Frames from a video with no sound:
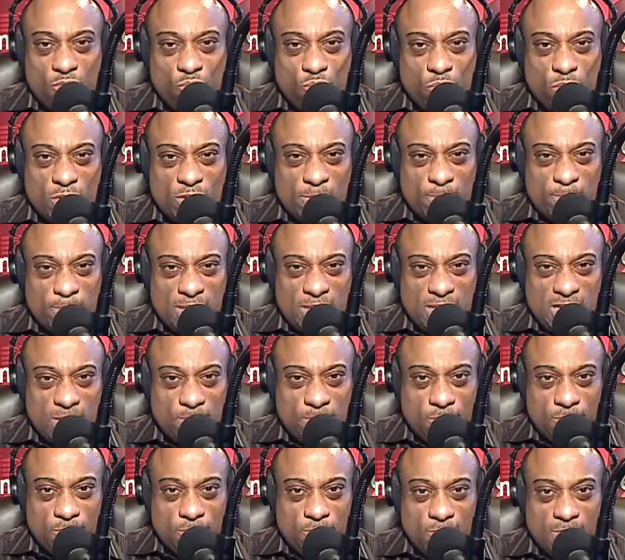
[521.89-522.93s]
with
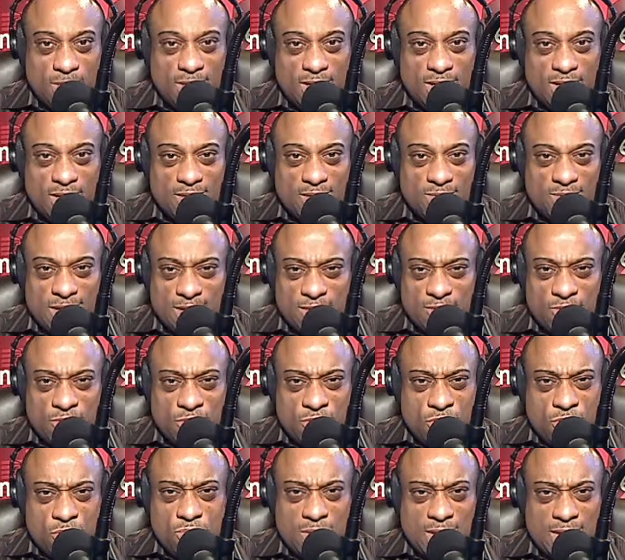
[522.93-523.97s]
people that
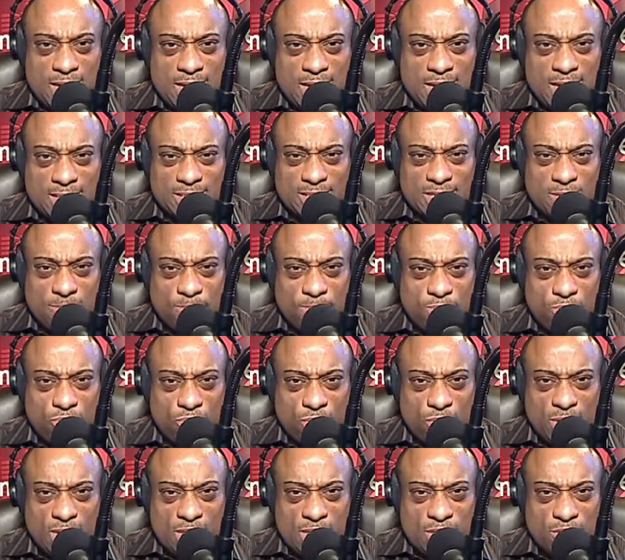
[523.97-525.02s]
know God can
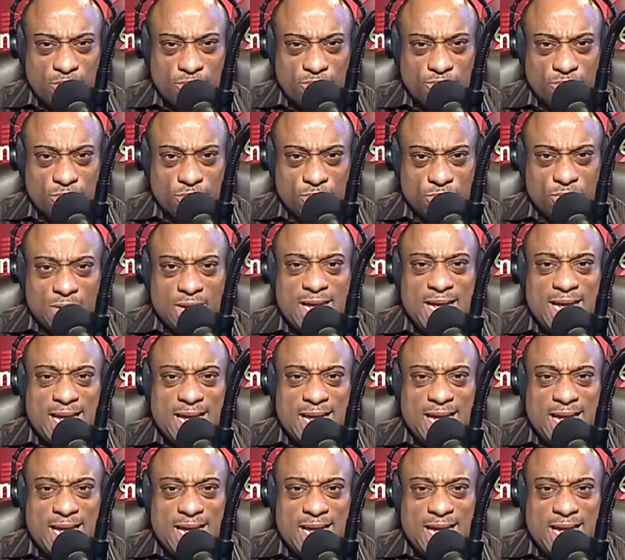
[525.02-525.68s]
pray you through